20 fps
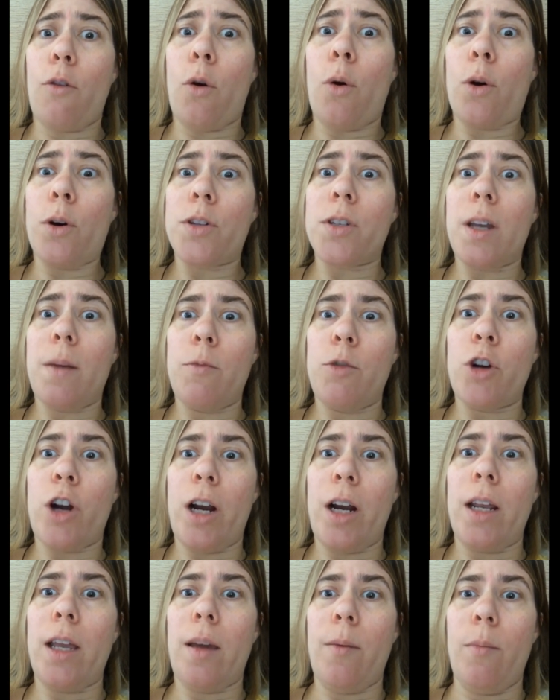of course I'm
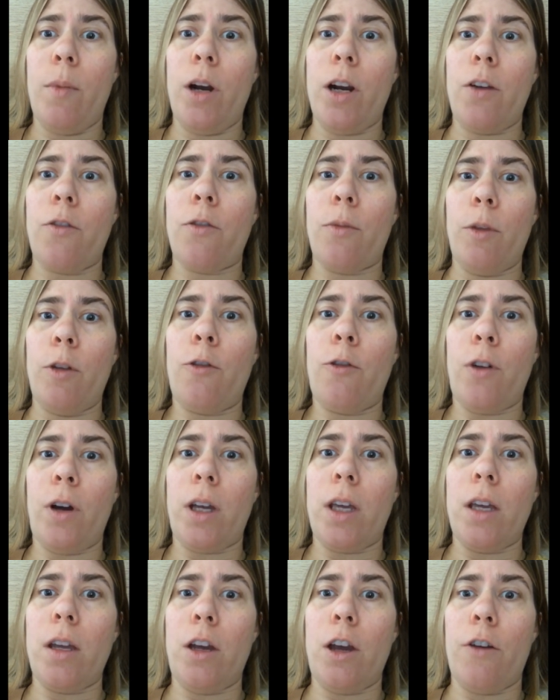trying to get money from the
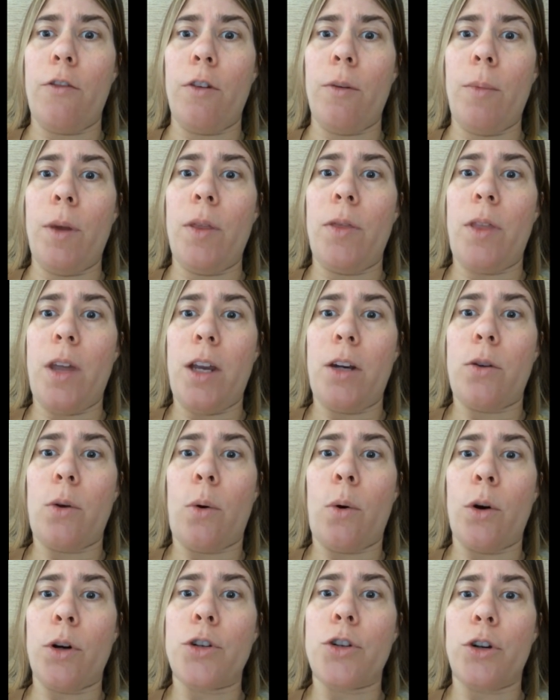fucking government. They
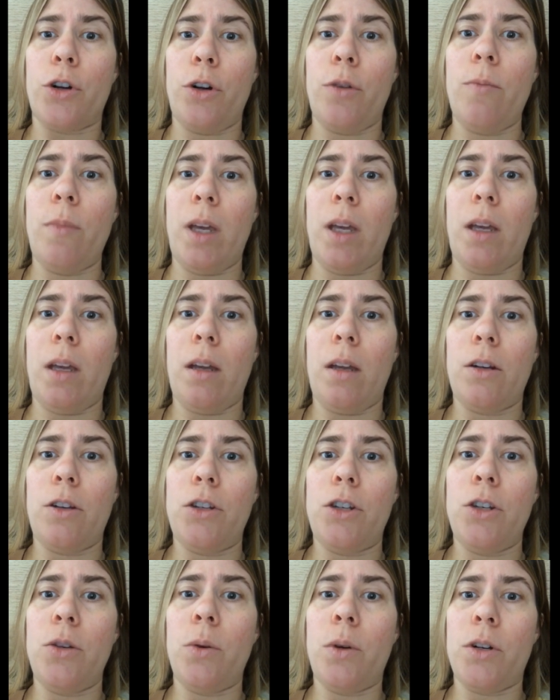tortured me.
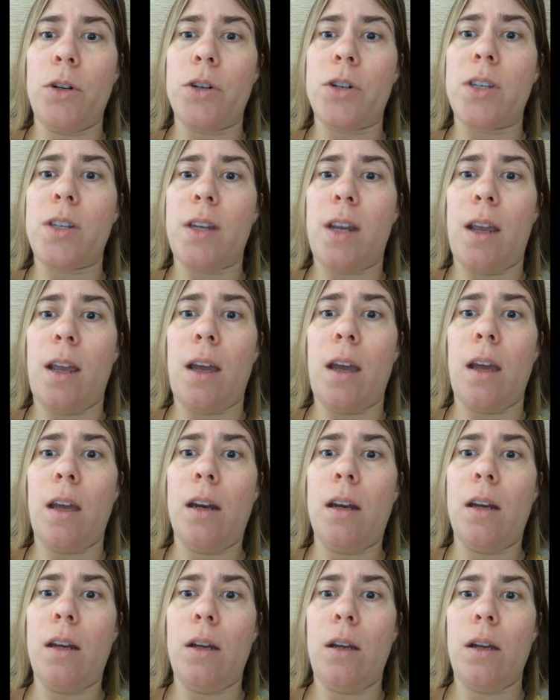Do you
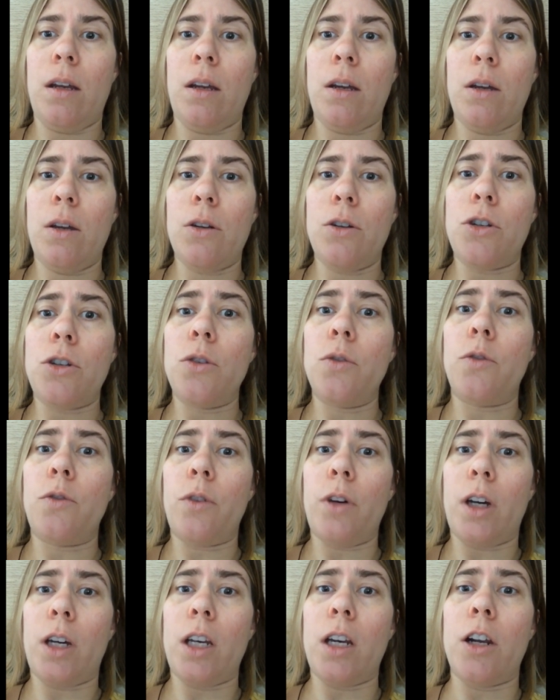understand? do you
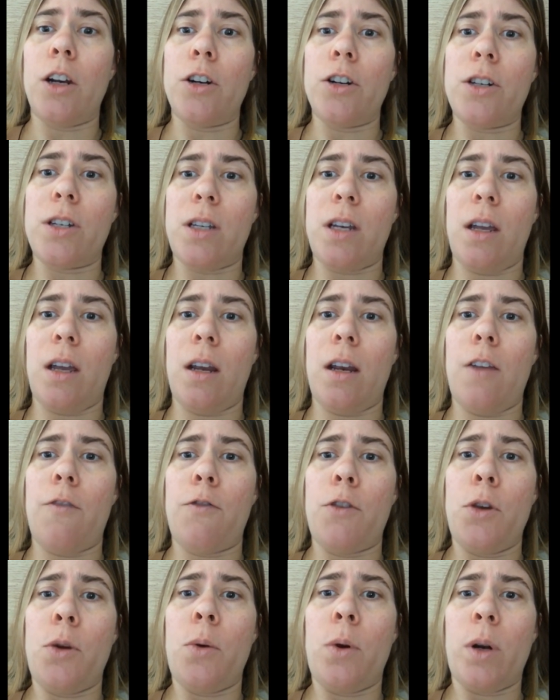fucking understand?
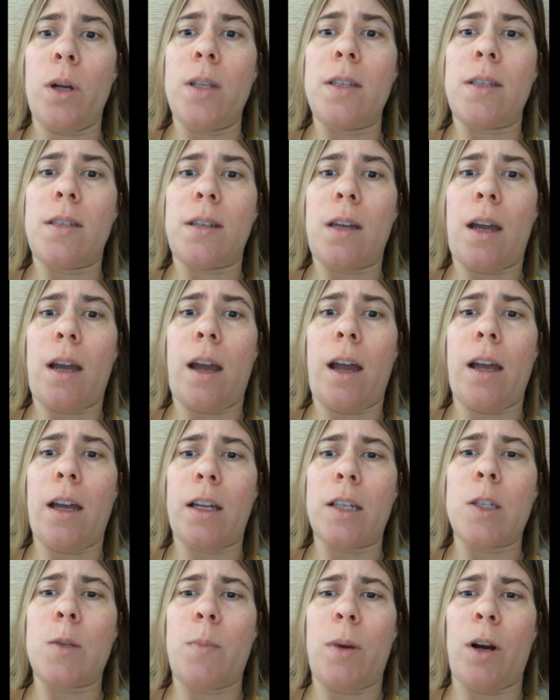If you were in
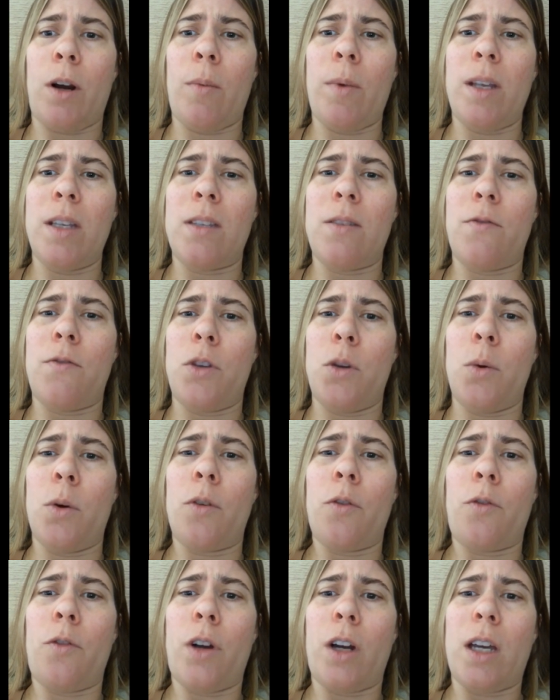CIA experiments, if
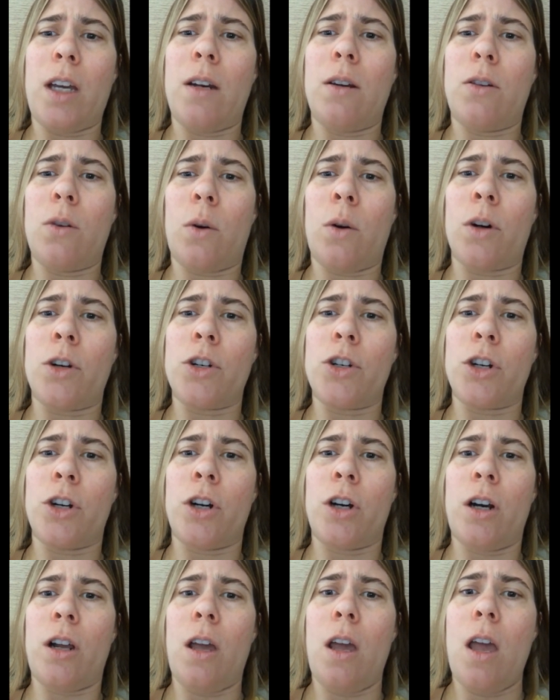you were fucking
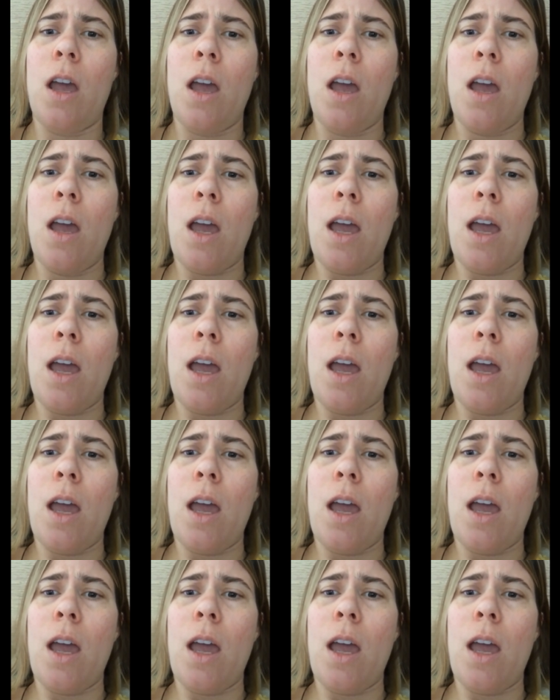tortured